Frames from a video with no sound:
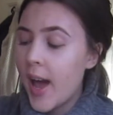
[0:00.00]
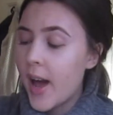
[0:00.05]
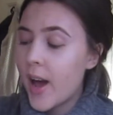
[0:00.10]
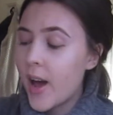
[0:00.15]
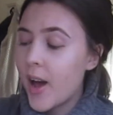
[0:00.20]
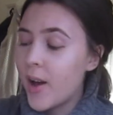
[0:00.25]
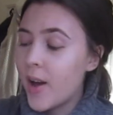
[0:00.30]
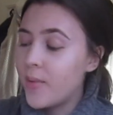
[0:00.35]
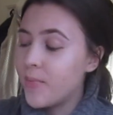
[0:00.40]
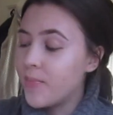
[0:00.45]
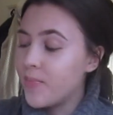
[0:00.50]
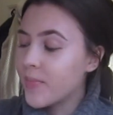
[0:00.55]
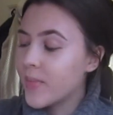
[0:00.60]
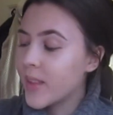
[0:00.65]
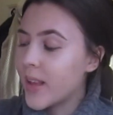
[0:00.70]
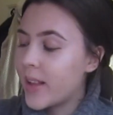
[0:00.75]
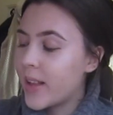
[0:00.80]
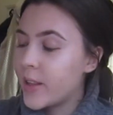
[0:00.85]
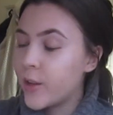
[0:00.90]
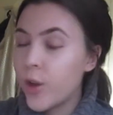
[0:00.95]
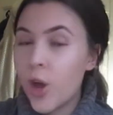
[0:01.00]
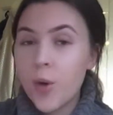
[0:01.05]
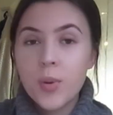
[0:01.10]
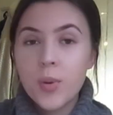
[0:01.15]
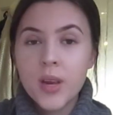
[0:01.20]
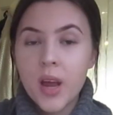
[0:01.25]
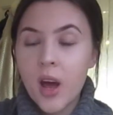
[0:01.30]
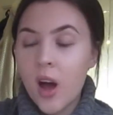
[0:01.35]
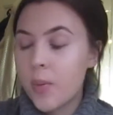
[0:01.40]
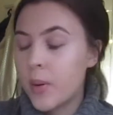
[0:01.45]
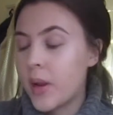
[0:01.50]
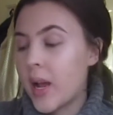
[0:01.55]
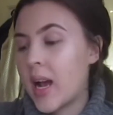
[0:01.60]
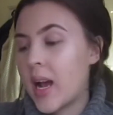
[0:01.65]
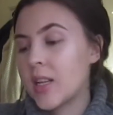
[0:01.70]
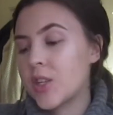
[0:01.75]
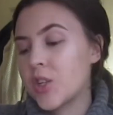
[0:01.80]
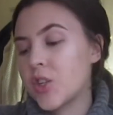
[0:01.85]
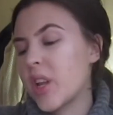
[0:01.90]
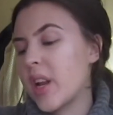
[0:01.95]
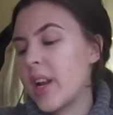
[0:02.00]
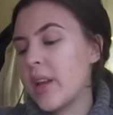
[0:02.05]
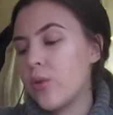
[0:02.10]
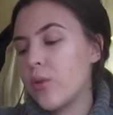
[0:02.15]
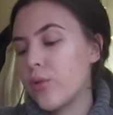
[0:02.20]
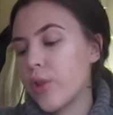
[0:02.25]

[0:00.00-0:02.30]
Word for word: Um, and then you opened it up and it had just a little